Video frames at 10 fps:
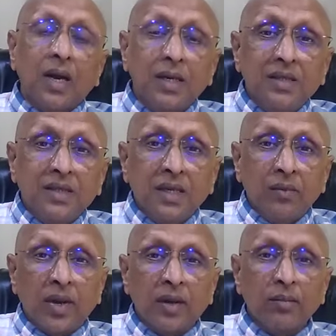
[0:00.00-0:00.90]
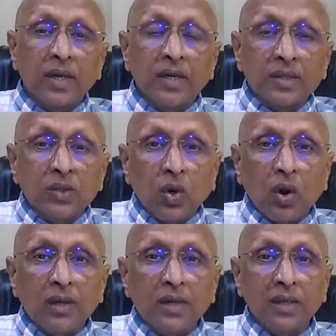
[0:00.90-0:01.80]
It is inflamed, it is
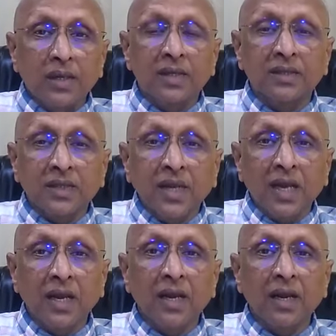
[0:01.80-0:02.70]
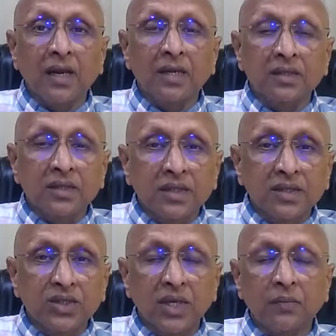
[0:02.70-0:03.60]
chronic, it is tearing, it is
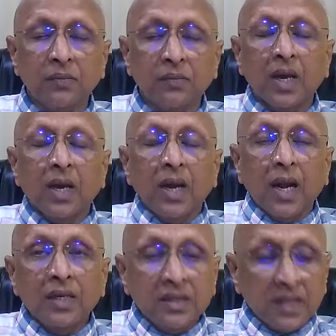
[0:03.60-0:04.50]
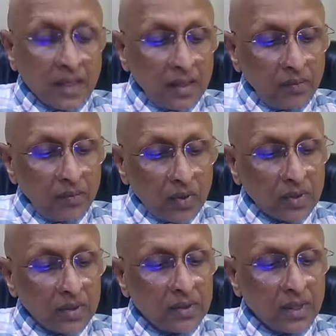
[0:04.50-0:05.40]
stitching. And second
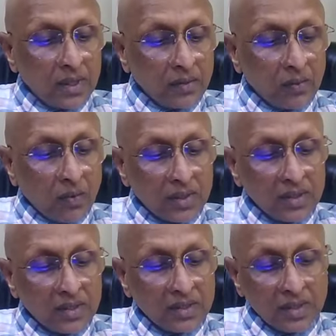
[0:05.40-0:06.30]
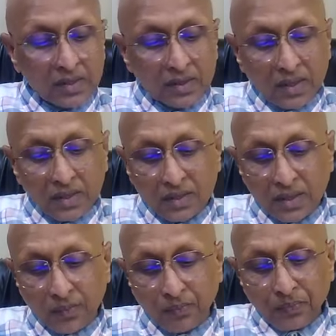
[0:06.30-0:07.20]
important thing, what he says is
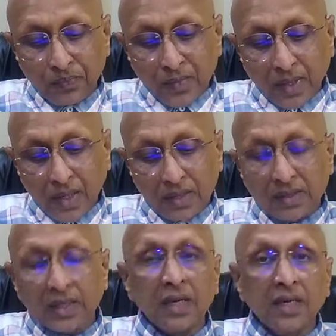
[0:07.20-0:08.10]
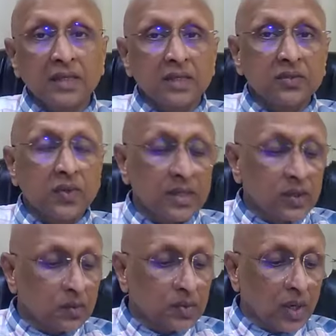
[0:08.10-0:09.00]
there is redness and
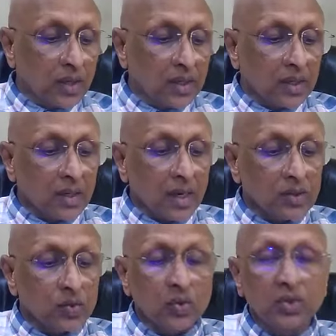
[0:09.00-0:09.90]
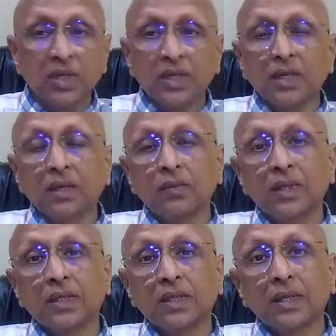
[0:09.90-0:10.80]
swelling of joint associated
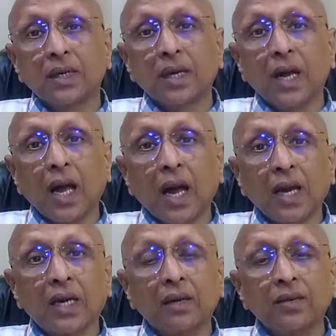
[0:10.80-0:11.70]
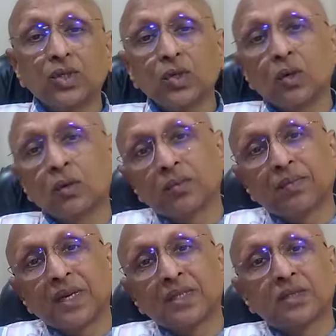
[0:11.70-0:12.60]
with aggravation of the
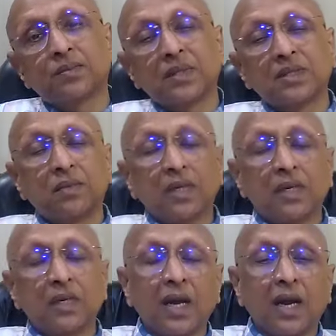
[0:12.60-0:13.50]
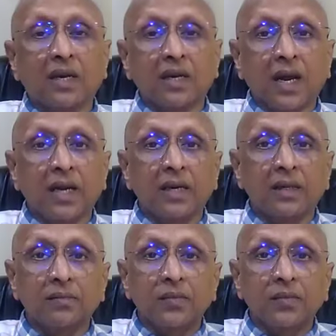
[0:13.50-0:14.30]
pain specifically at night.